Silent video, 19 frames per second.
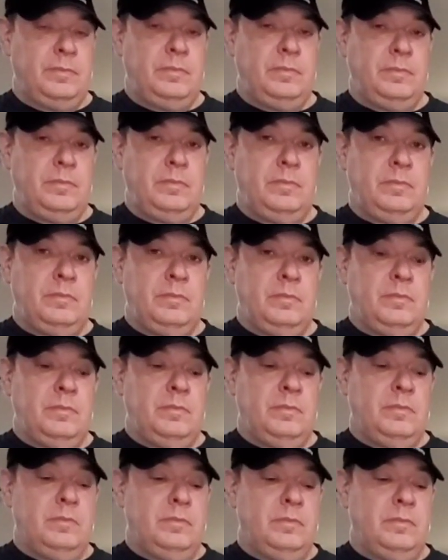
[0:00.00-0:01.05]

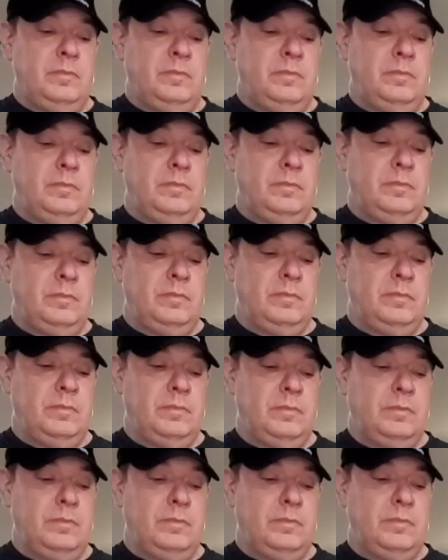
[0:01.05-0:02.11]

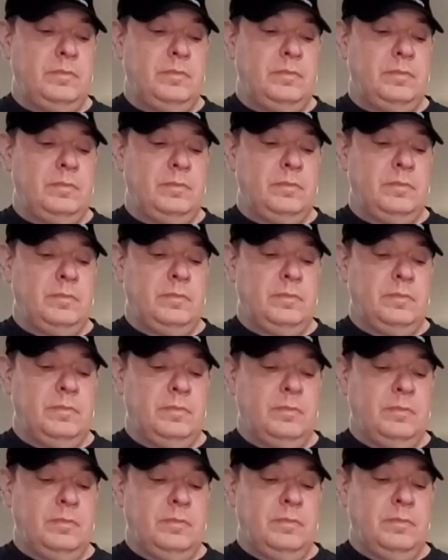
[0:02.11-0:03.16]

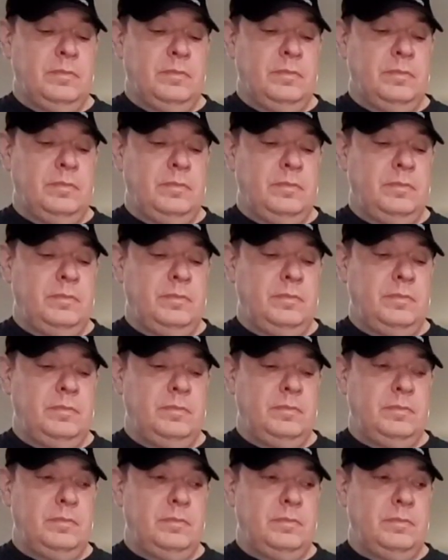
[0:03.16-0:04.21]

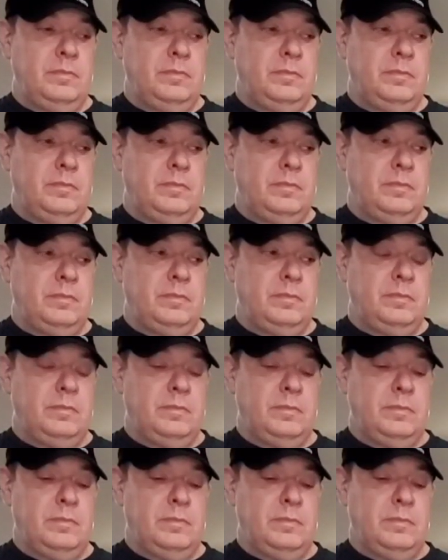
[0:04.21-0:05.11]
[no speech]